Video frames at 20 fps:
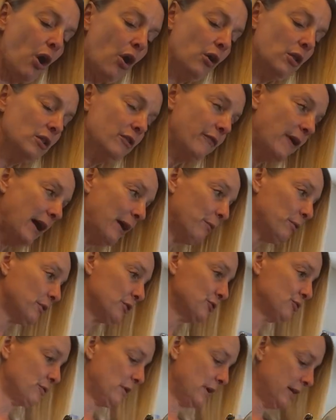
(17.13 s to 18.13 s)
all of our
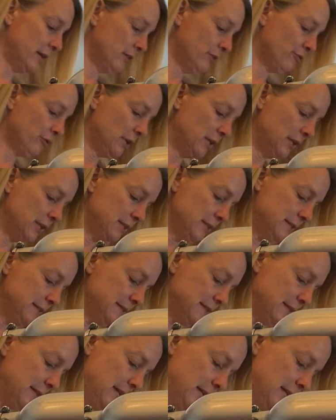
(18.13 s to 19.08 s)
dry ingredients